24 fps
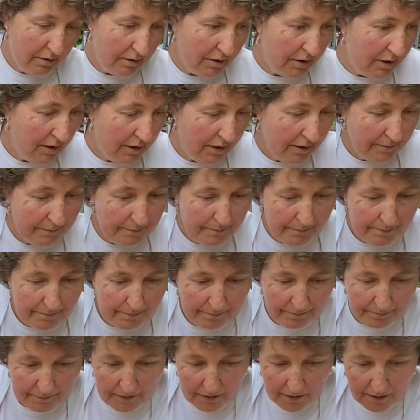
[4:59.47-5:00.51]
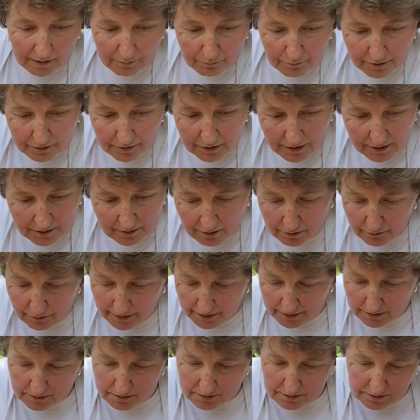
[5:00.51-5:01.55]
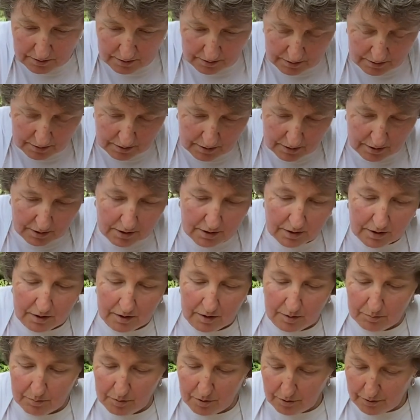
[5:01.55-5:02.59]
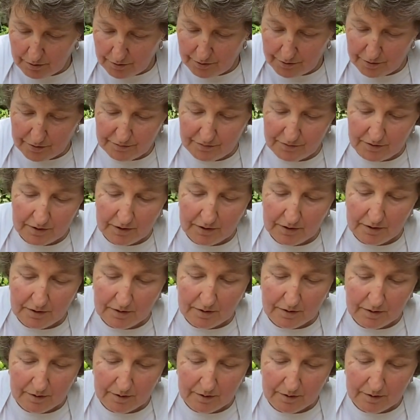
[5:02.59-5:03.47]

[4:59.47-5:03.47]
Okay, and we're going to add our eggs. Apologies for the